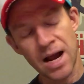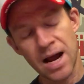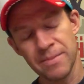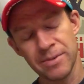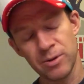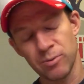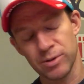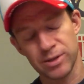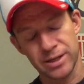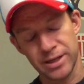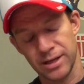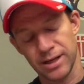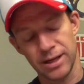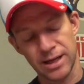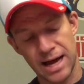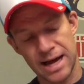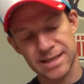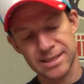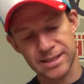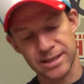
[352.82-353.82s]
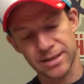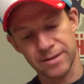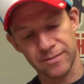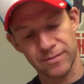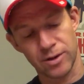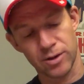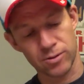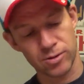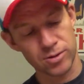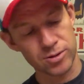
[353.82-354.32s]
I mean, with the
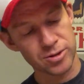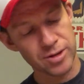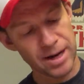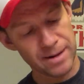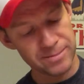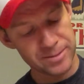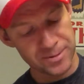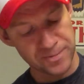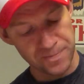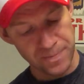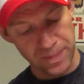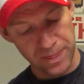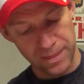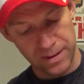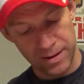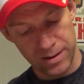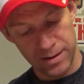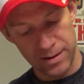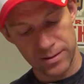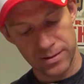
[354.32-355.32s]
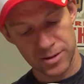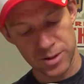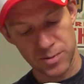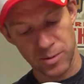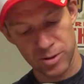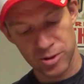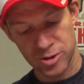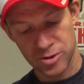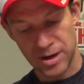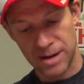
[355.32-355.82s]
elastic Velcro straps, the
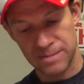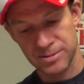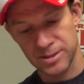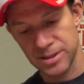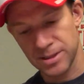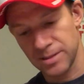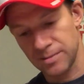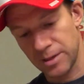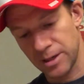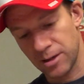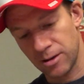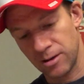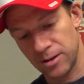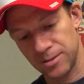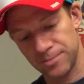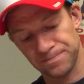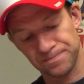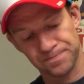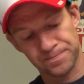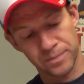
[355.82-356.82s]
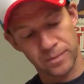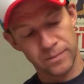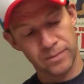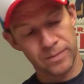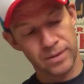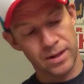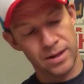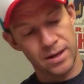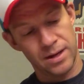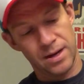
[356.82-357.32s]
smart strap system they call it.
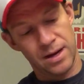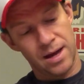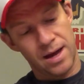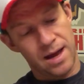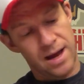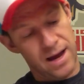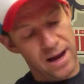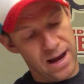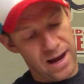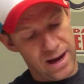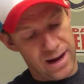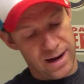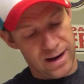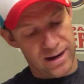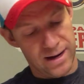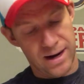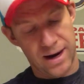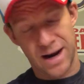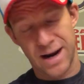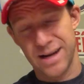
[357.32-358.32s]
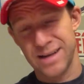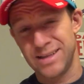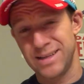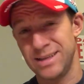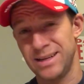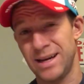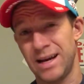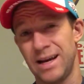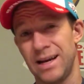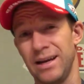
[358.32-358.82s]
And I
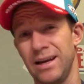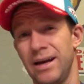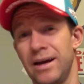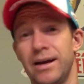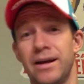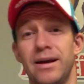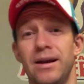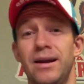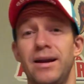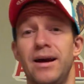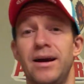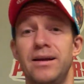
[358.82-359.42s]
did not like it.